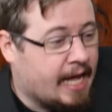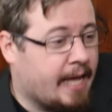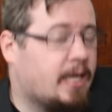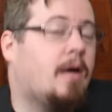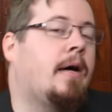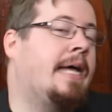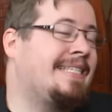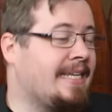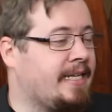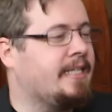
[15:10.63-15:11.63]

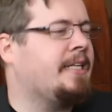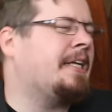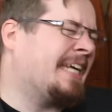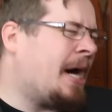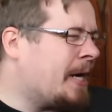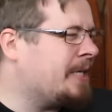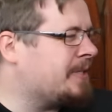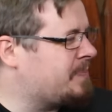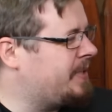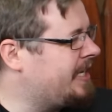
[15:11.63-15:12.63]
Aesthetically, that kind of
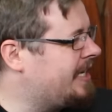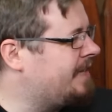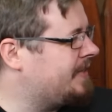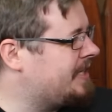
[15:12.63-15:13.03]
looks pretty enough.